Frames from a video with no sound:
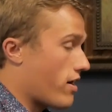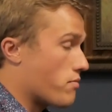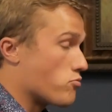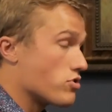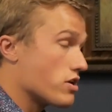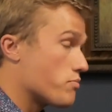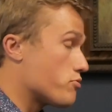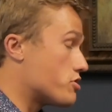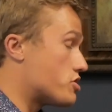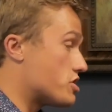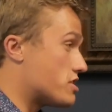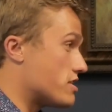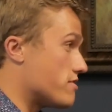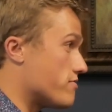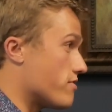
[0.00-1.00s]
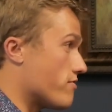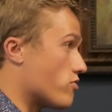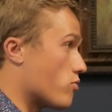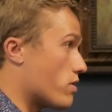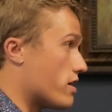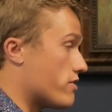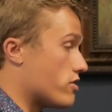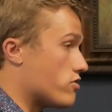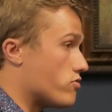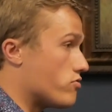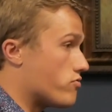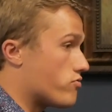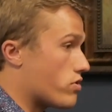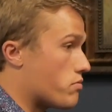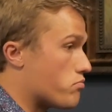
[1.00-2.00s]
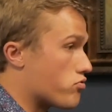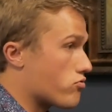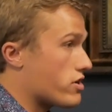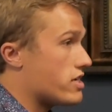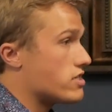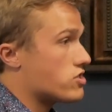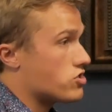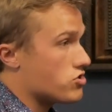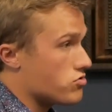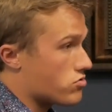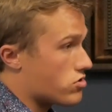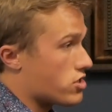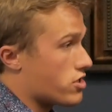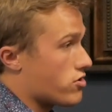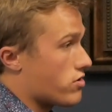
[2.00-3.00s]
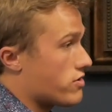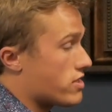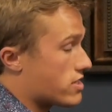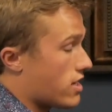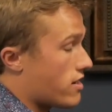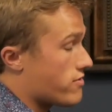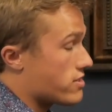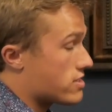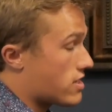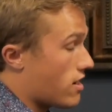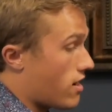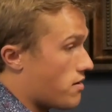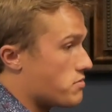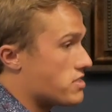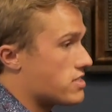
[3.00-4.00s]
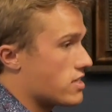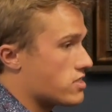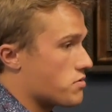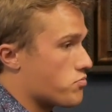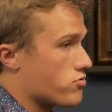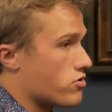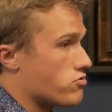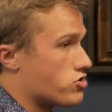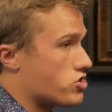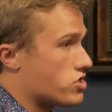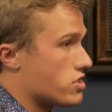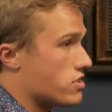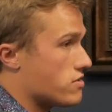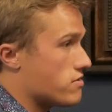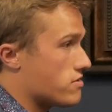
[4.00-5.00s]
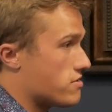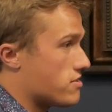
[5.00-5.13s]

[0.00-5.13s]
I'm really appreciative of the way that you've embraced nuclear and kind of this common sense approach to